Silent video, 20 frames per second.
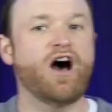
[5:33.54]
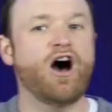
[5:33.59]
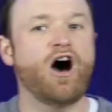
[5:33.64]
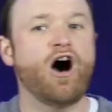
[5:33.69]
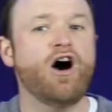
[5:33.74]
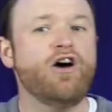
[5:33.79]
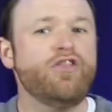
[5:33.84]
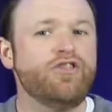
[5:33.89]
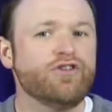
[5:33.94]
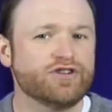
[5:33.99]

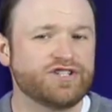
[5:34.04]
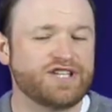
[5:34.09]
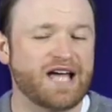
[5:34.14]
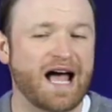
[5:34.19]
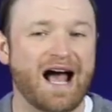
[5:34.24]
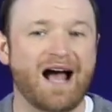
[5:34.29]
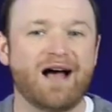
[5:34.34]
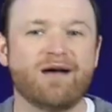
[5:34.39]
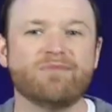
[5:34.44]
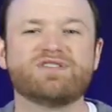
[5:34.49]
Other
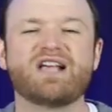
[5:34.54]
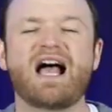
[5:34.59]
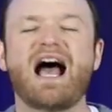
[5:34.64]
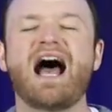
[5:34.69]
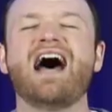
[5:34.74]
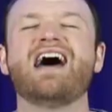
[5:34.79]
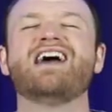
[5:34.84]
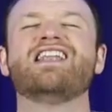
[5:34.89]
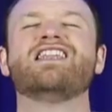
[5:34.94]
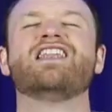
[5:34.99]
times,
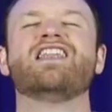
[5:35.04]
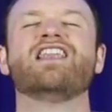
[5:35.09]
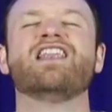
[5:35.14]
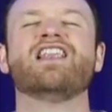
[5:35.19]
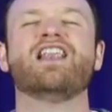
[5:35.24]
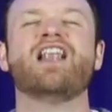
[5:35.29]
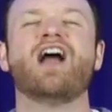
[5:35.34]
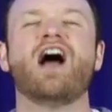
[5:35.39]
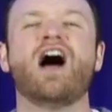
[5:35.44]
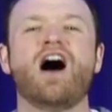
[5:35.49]
I
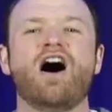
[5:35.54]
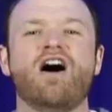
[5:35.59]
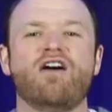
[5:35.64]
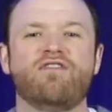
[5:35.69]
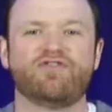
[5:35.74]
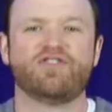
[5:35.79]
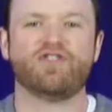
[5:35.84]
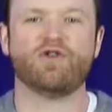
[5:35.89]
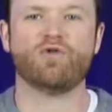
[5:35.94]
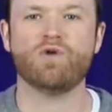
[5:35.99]

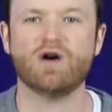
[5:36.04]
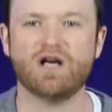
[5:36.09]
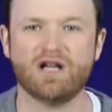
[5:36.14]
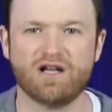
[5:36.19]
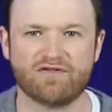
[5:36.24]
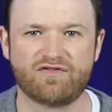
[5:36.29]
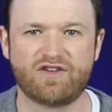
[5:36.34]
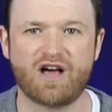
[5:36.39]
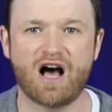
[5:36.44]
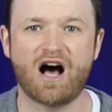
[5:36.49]
love the
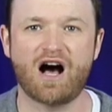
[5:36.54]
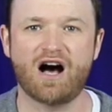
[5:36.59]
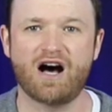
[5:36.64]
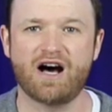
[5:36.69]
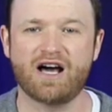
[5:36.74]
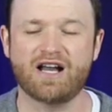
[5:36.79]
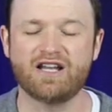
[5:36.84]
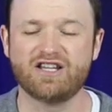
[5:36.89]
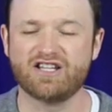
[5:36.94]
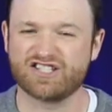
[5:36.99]
will of
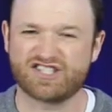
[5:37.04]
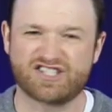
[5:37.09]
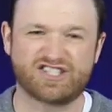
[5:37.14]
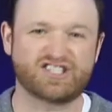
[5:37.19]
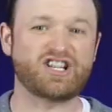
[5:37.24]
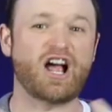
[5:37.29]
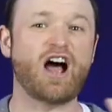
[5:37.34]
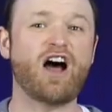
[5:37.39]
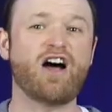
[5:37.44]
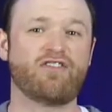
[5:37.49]
God, the
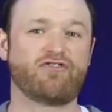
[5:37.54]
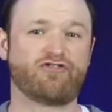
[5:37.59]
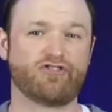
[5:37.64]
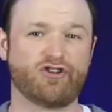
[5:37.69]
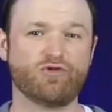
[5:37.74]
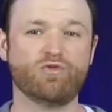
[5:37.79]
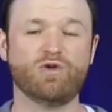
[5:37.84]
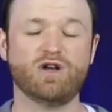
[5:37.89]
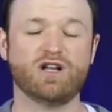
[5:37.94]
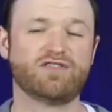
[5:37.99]

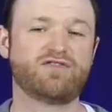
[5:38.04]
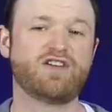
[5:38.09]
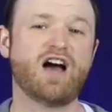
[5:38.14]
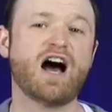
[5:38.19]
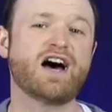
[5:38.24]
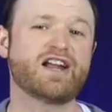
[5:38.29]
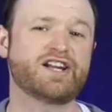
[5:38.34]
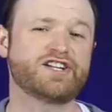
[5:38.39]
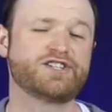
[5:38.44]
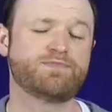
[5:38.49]
sovereign will of
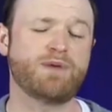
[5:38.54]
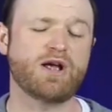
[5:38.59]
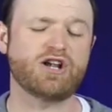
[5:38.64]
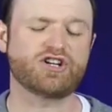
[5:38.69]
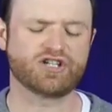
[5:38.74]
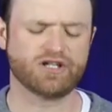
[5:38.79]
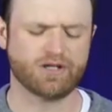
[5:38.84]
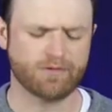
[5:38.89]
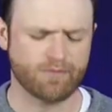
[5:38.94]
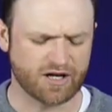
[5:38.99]
God,
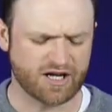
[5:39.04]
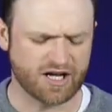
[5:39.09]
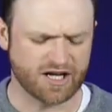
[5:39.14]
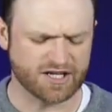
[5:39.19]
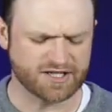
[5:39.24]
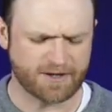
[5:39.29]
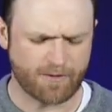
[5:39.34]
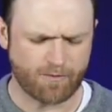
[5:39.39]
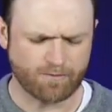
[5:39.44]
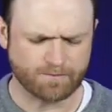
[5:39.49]
especially
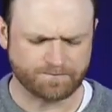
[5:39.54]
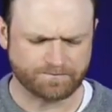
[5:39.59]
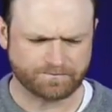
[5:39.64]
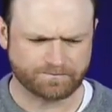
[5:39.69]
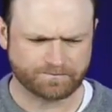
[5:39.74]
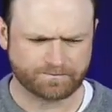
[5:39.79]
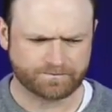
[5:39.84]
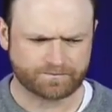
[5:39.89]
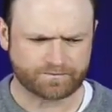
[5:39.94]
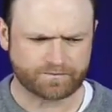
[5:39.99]
because
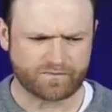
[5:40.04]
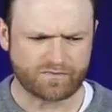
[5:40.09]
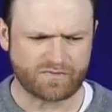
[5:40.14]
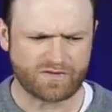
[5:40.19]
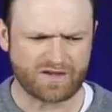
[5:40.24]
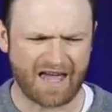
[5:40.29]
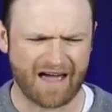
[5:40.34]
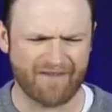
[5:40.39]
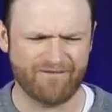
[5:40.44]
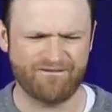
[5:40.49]

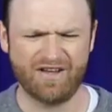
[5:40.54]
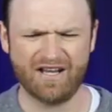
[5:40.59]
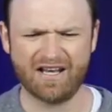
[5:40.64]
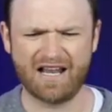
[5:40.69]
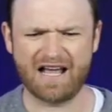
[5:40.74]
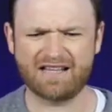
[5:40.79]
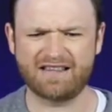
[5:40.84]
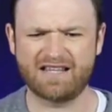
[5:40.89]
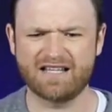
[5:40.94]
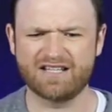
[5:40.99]
I feel
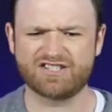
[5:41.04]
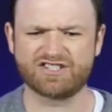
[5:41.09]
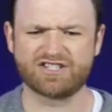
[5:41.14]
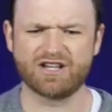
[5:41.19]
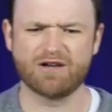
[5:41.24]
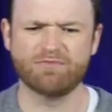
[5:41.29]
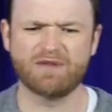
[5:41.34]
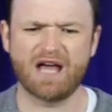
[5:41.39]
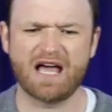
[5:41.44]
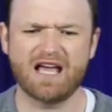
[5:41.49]
like that
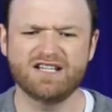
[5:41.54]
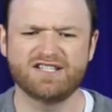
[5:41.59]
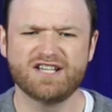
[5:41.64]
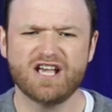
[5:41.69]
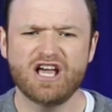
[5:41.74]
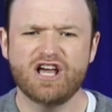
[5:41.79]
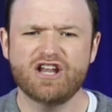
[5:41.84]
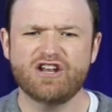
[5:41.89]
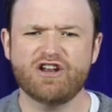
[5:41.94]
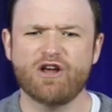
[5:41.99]
some
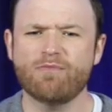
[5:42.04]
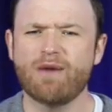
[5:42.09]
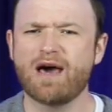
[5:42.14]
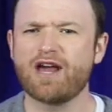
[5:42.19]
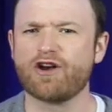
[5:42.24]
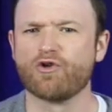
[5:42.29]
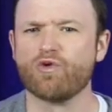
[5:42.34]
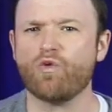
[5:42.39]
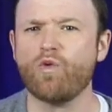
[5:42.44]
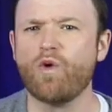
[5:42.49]
days, no
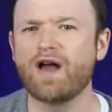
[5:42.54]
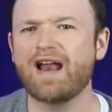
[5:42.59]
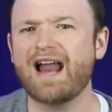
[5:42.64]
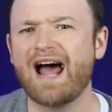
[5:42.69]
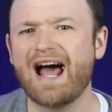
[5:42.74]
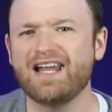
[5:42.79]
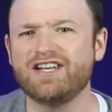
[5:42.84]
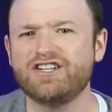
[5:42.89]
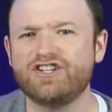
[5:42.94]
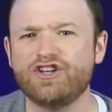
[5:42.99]
matter what
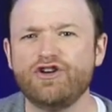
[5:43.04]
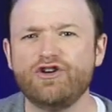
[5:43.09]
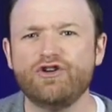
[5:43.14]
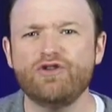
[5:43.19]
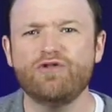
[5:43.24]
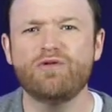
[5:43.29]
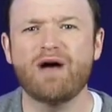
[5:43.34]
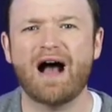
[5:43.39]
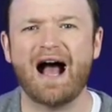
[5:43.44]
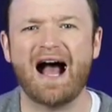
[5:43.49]
I
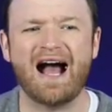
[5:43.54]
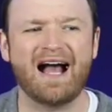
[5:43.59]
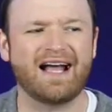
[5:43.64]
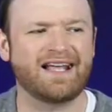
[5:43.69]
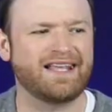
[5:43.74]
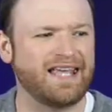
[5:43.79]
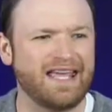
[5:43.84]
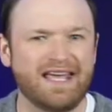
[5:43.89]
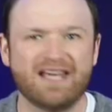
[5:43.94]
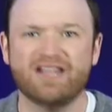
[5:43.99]
do,
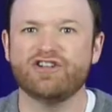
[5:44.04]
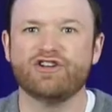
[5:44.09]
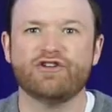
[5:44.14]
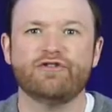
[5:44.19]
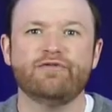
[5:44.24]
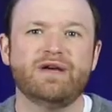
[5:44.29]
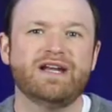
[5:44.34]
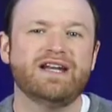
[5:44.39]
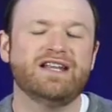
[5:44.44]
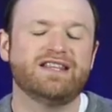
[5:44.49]
I can't
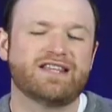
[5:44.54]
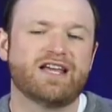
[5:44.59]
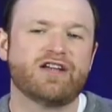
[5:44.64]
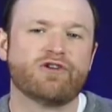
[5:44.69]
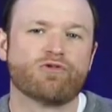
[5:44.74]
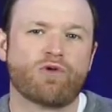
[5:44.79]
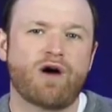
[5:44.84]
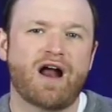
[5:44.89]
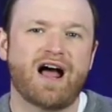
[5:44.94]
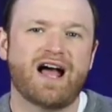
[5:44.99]
do
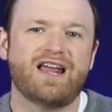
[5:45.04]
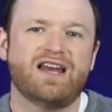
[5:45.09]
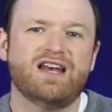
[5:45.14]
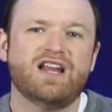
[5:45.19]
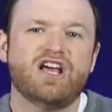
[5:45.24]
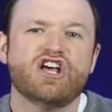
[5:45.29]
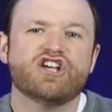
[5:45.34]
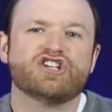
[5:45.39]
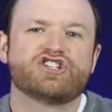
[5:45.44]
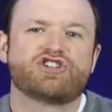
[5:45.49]
anything
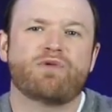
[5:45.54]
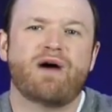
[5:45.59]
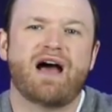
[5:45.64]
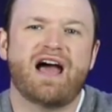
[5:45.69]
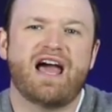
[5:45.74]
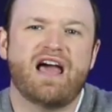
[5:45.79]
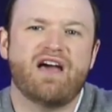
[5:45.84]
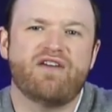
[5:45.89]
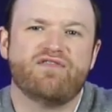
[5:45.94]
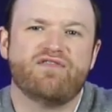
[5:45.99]
right. So I